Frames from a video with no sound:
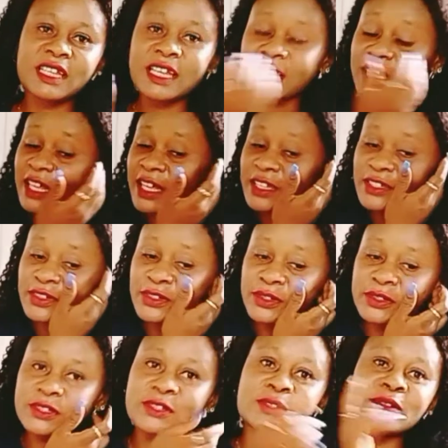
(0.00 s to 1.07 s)
That's all.
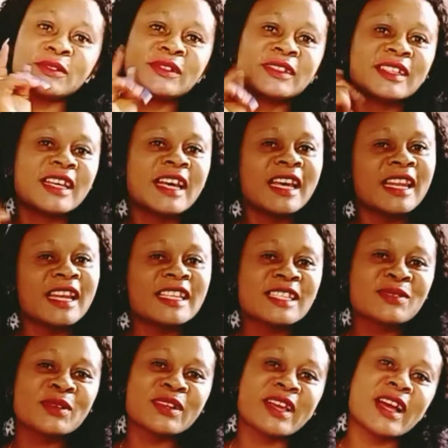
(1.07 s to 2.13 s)
So let's see
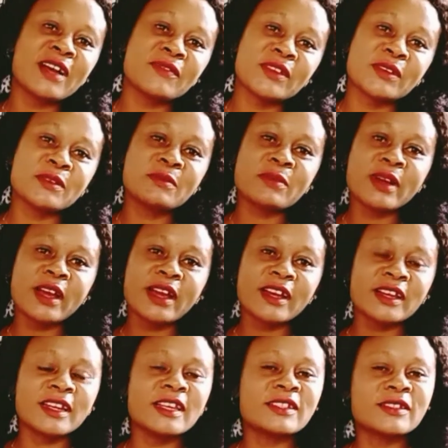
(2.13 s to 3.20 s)
what you have in your bag.
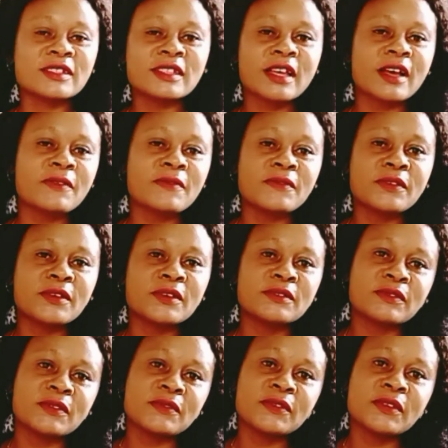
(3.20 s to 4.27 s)
Let's just have
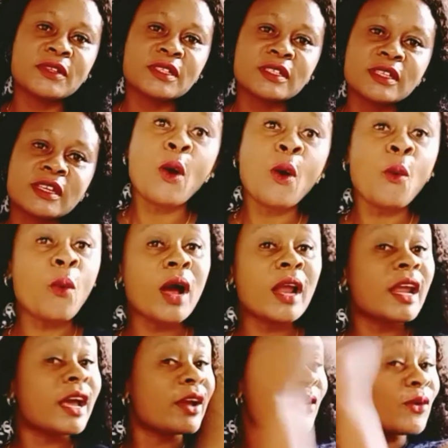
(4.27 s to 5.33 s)
fun see while
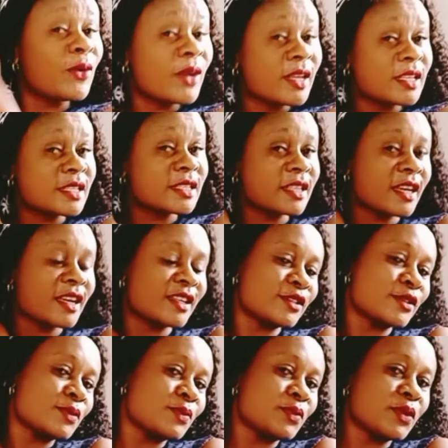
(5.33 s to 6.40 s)
I go inside
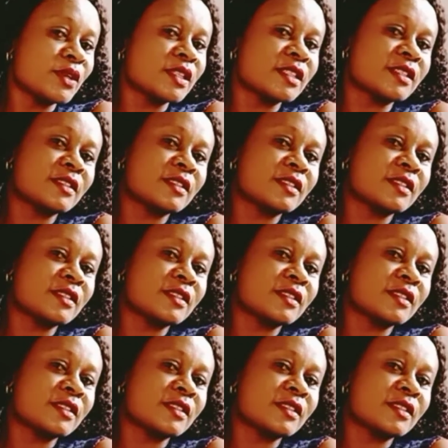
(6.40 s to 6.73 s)
to watch